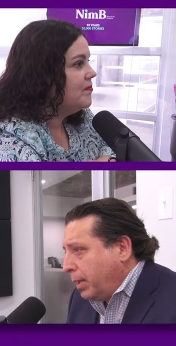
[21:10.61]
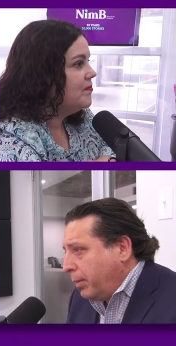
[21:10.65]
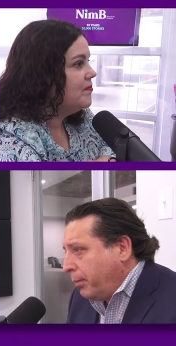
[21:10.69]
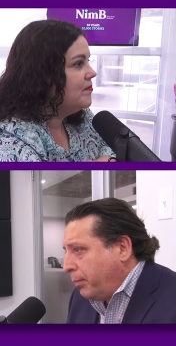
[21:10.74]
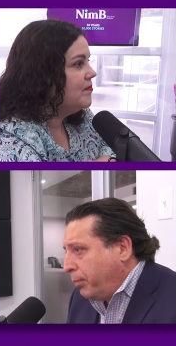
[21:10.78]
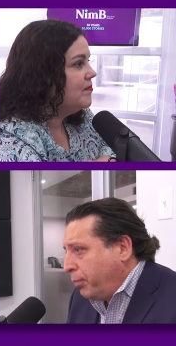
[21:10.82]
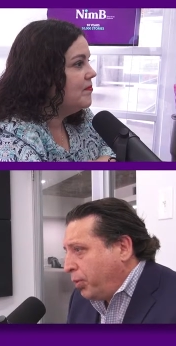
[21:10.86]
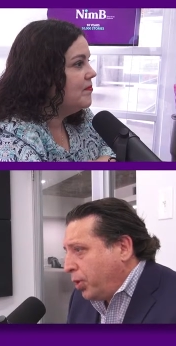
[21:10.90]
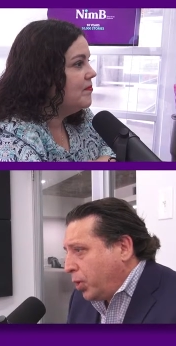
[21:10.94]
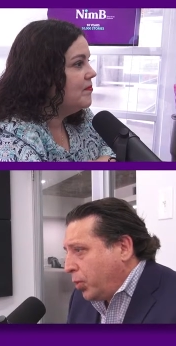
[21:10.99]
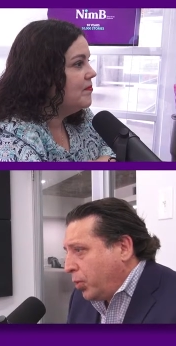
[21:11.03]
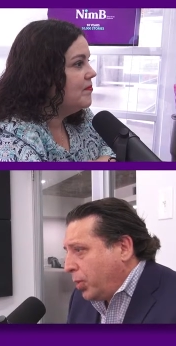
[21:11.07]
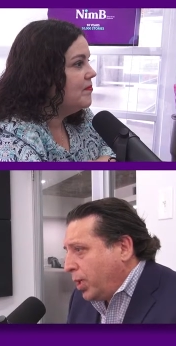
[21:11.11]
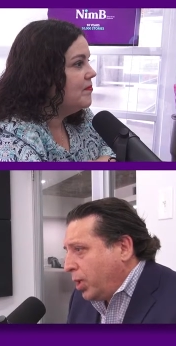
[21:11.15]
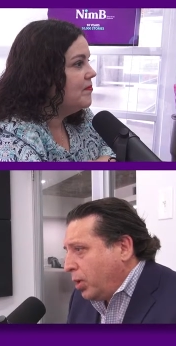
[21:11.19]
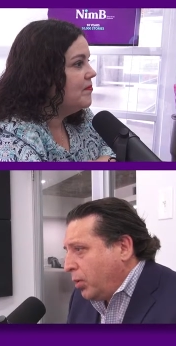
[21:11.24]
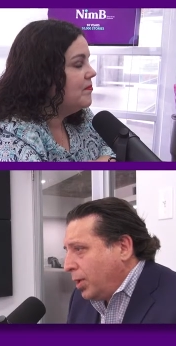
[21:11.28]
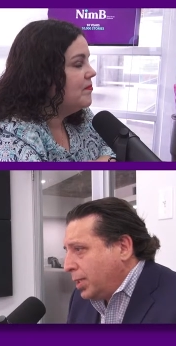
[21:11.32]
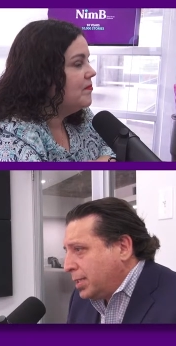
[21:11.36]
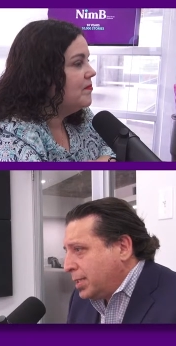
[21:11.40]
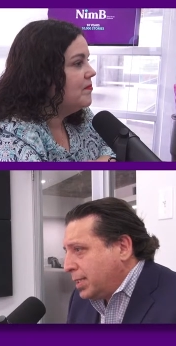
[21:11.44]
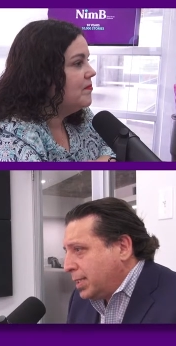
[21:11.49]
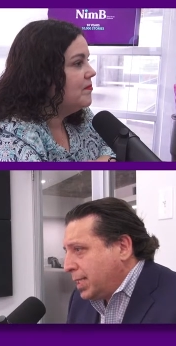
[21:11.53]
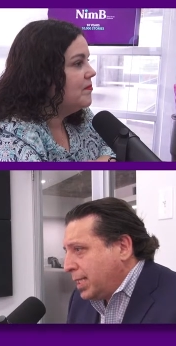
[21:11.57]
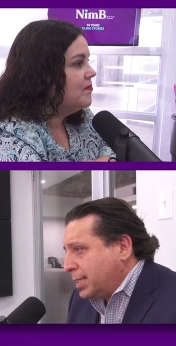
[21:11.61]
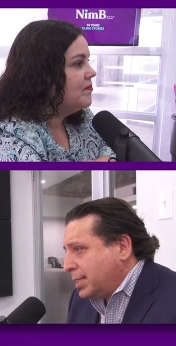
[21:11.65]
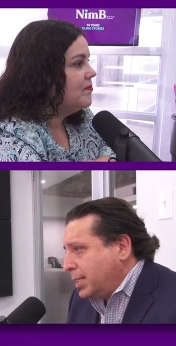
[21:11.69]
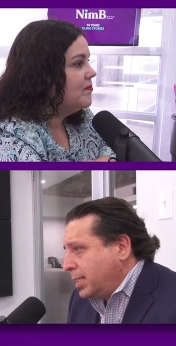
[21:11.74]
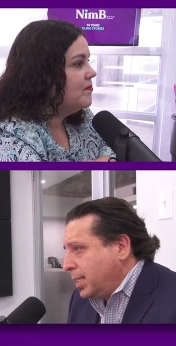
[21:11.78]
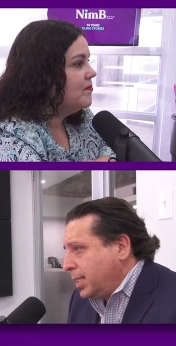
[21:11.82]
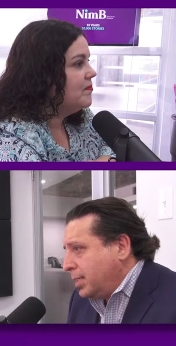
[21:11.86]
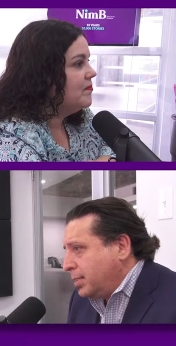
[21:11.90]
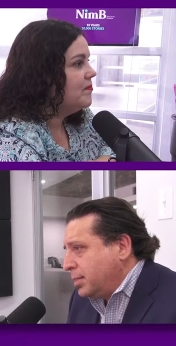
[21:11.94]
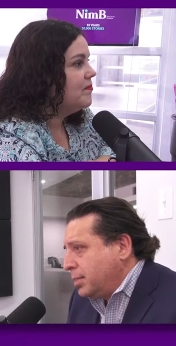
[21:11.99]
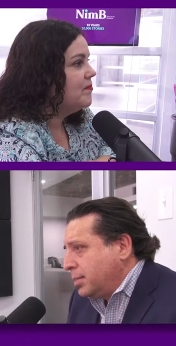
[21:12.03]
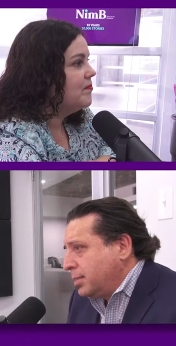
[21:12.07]
Speaker 1: Puerto Rico as a
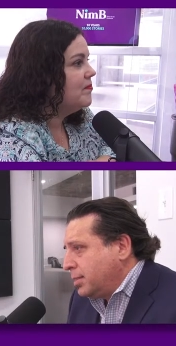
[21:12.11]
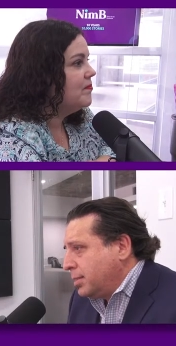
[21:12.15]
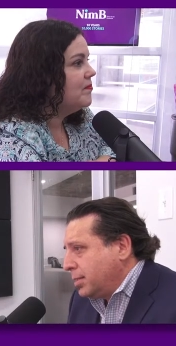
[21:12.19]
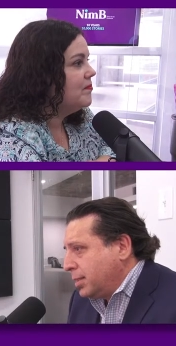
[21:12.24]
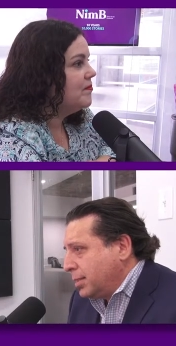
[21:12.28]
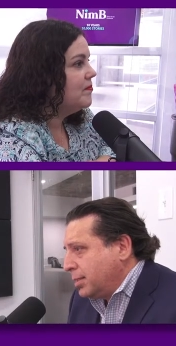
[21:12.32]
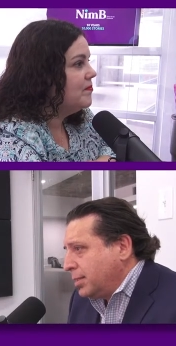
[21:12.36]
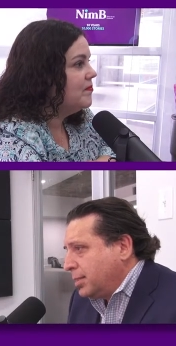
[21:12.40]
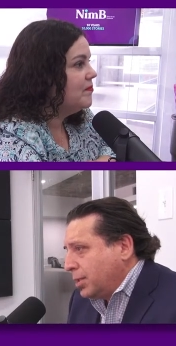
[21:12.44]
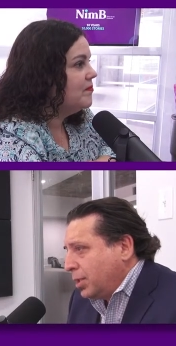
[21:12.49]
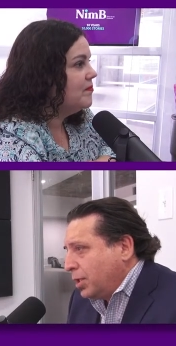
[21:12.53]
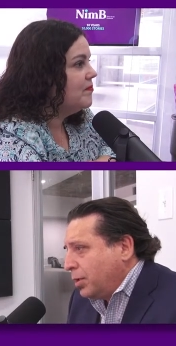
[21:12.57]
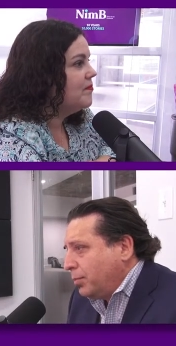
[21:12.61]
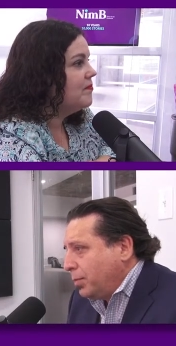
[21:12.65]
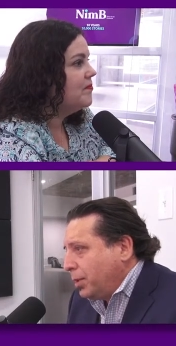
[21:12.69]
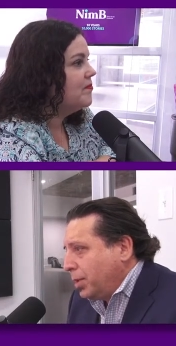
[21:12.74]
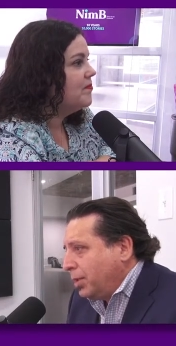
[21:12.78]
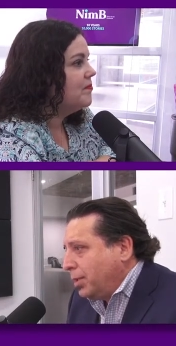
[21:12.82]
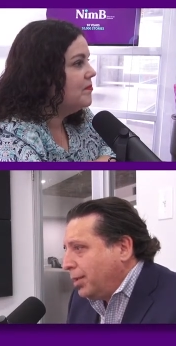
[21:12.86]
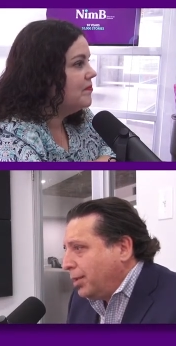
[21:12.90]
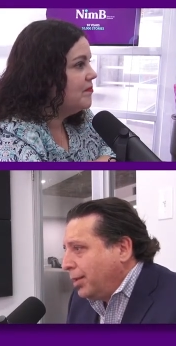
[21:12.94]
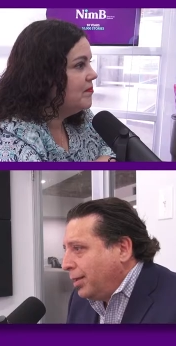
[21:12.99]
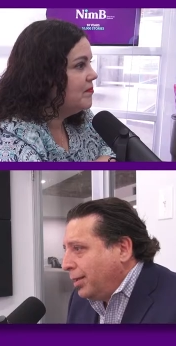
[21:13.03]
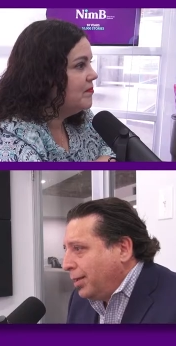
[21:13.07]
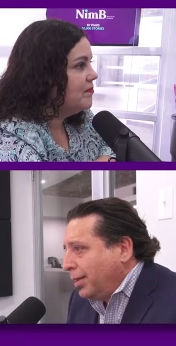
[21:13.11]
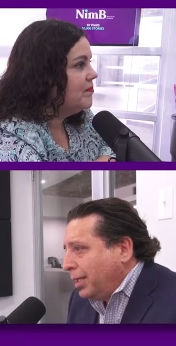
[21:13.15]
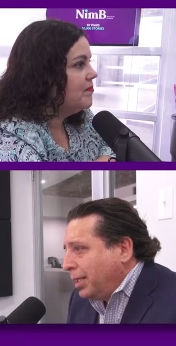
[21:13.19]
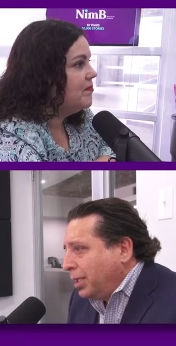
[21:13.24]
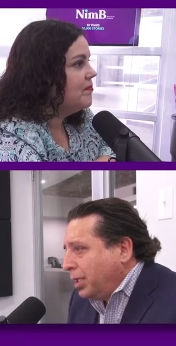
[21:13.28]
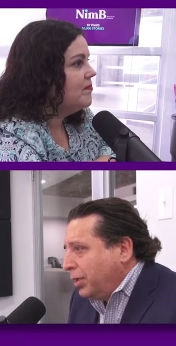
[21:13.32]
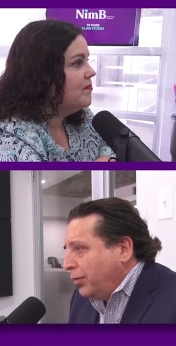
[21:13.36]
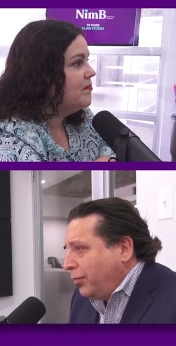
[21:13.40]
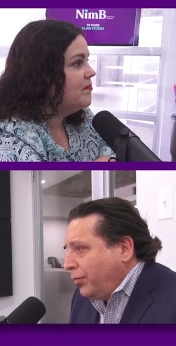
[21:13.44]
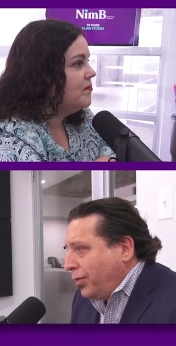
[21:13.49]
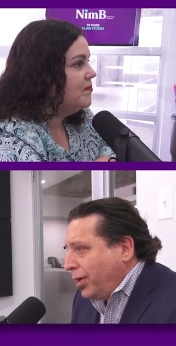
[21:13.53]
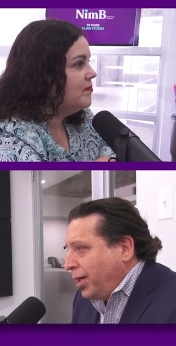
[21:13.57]
destination is, is going to be
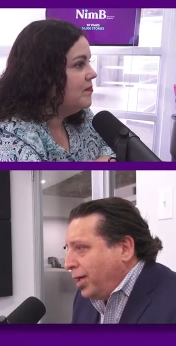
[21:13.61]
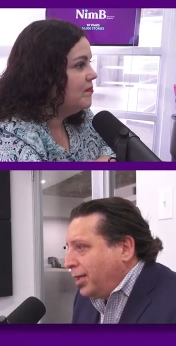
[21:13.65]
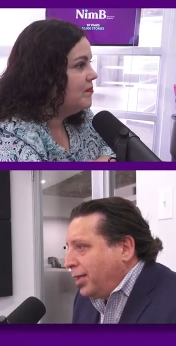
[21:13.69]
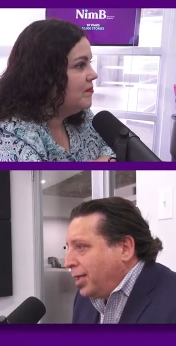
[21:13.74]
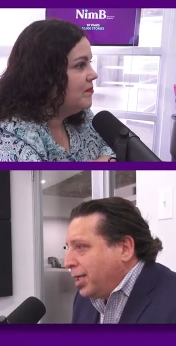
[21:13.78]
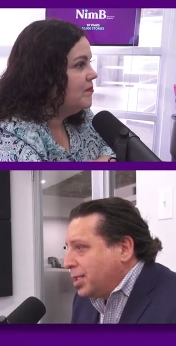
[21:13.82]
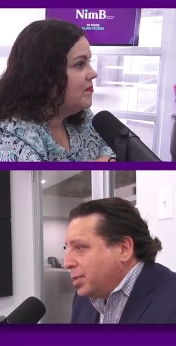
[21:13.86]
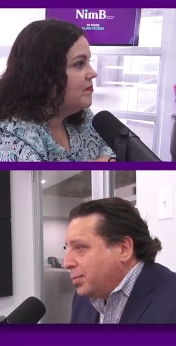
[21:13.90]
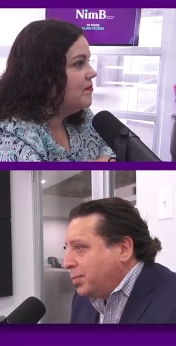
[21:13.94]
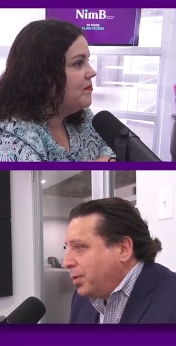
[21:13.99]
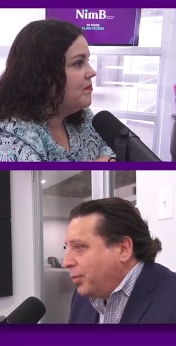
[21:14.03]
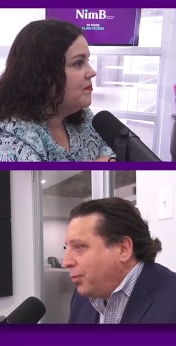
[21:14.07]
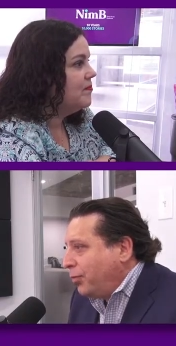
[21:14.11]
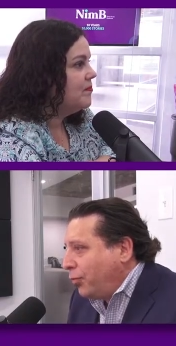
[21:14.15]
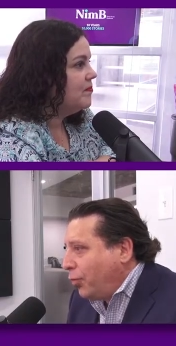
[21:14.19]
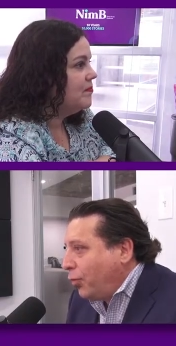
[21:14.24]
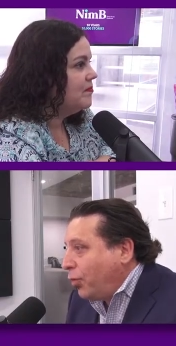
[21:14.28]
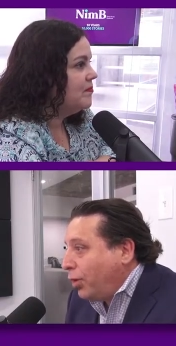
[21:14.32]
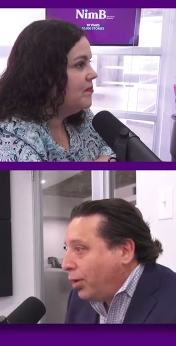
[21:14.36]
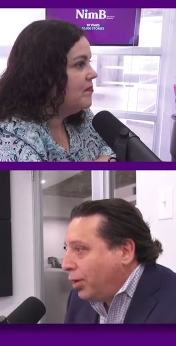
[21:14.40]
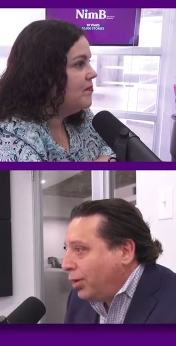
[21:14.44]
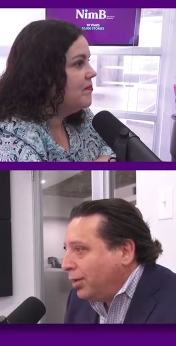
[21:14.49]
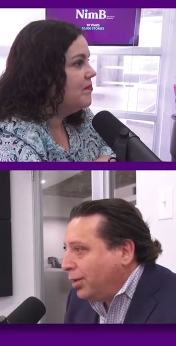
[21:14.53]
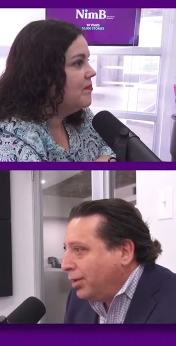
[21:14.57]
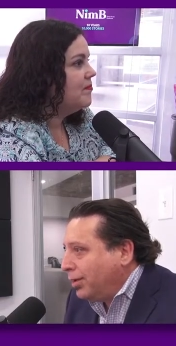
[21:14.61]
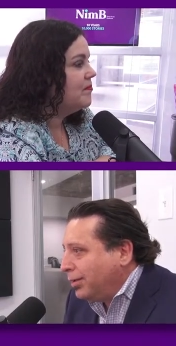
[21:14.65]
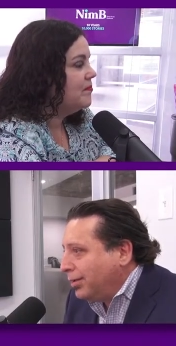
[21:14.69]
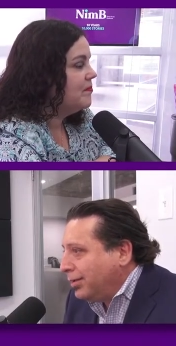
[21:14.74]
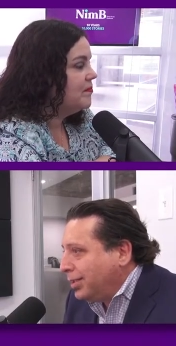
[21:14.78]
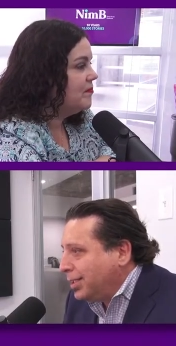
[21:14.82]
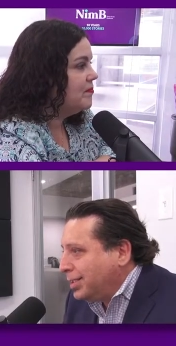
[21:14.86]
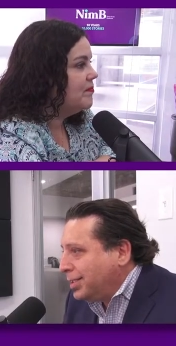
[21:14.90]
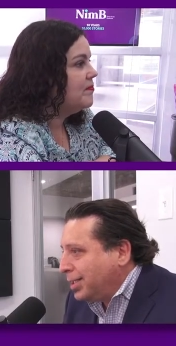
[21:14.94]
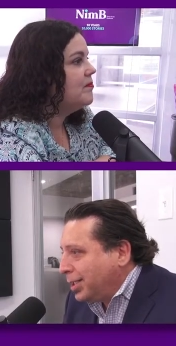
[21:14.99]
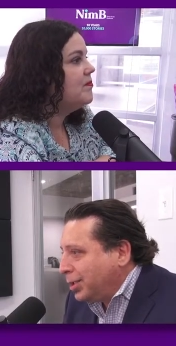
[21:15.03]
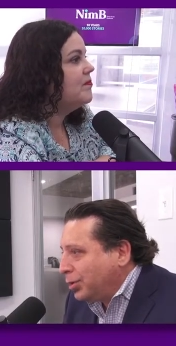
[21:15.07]
defined as before
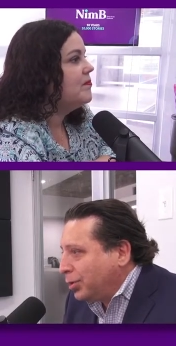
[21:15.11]
Distrito